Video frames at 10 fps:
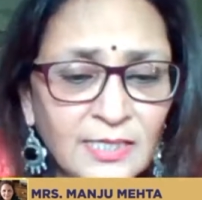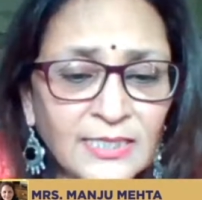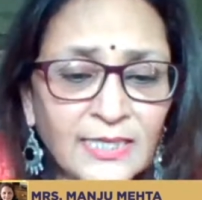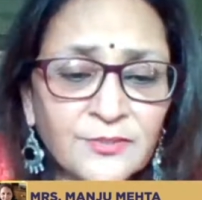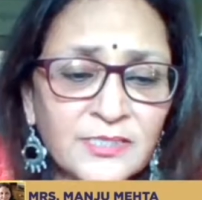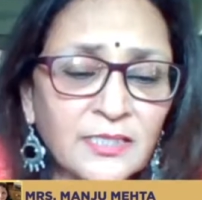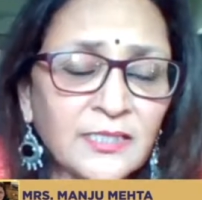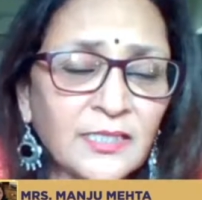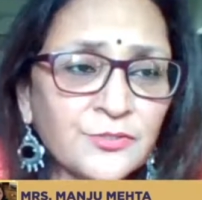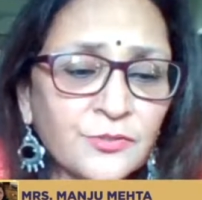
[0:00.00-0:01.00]
I'd like to say
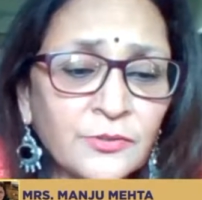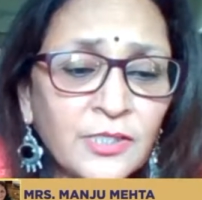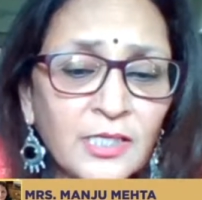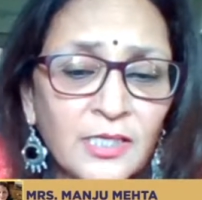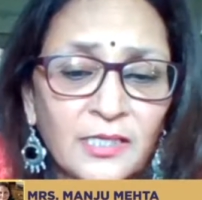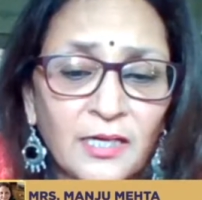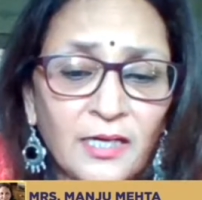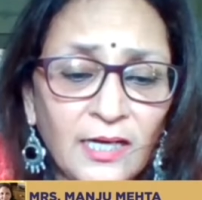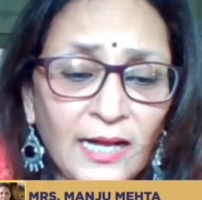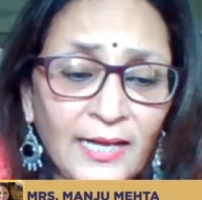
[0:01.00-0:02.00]
that,
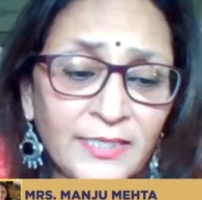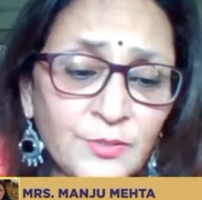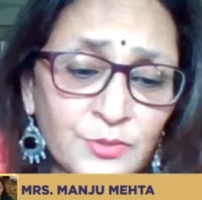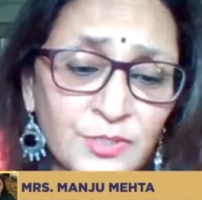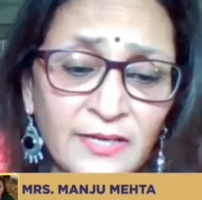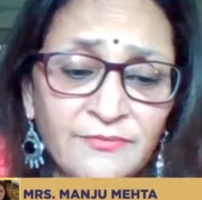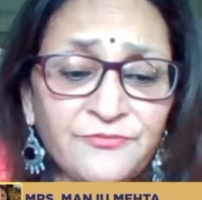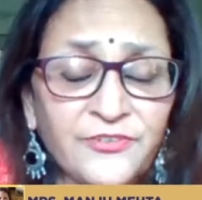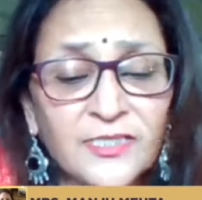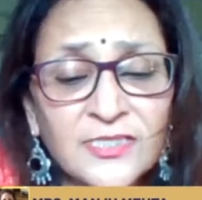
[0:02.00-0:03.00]
I would say
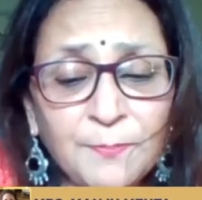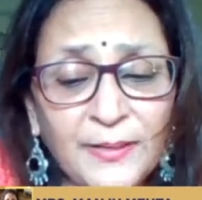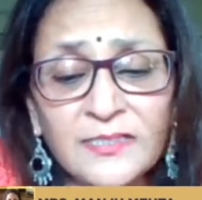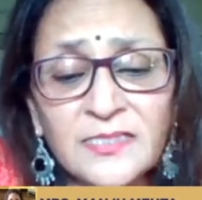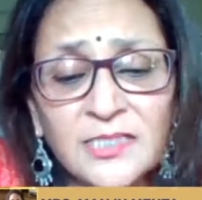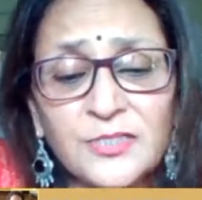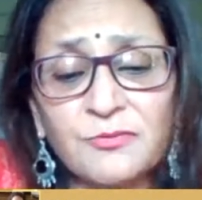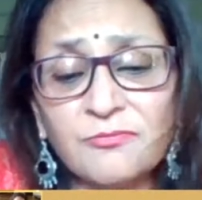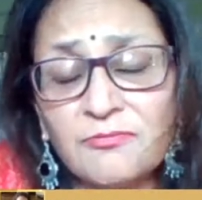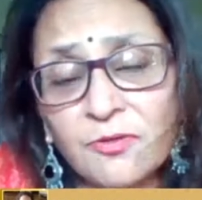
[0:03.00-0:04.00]
first parents need to
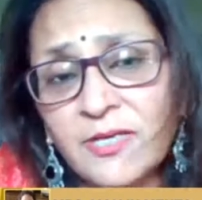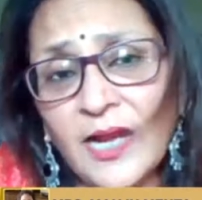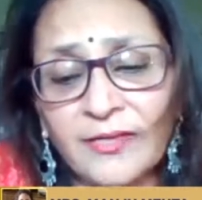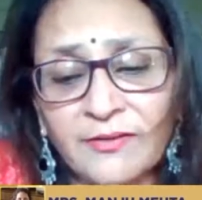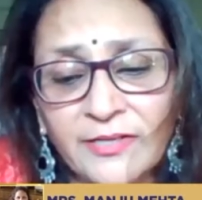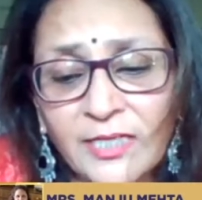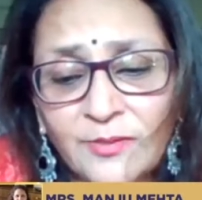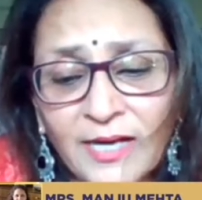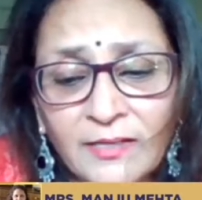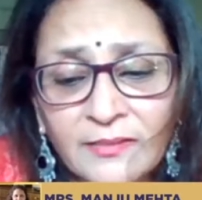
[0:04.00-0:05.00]
look at and relook
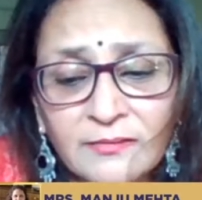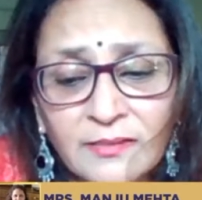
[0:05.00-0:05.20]
at